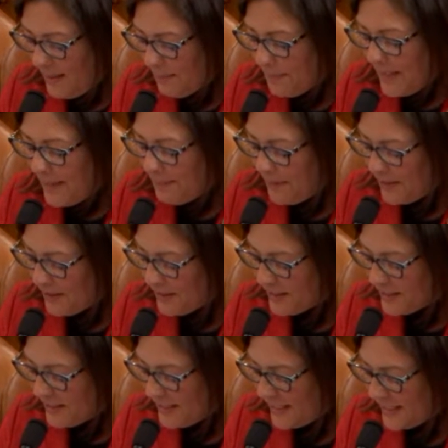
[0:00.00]
Planned
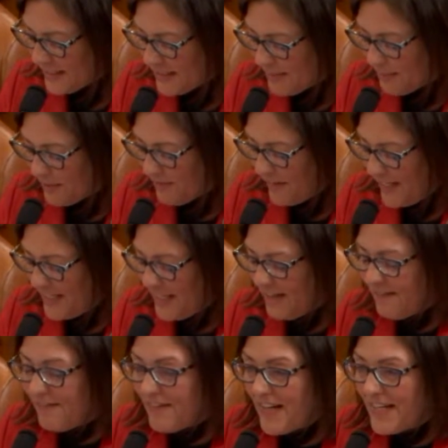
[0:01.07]
Parenthood clinics provide
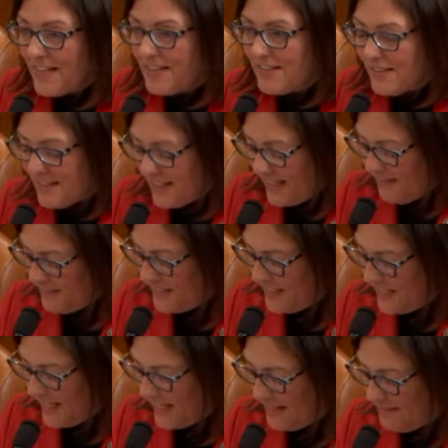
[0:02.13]
a vital safety
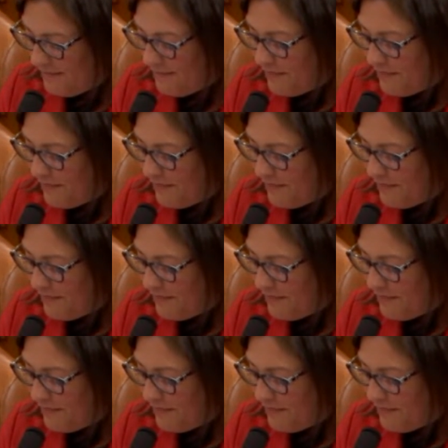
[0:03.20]
net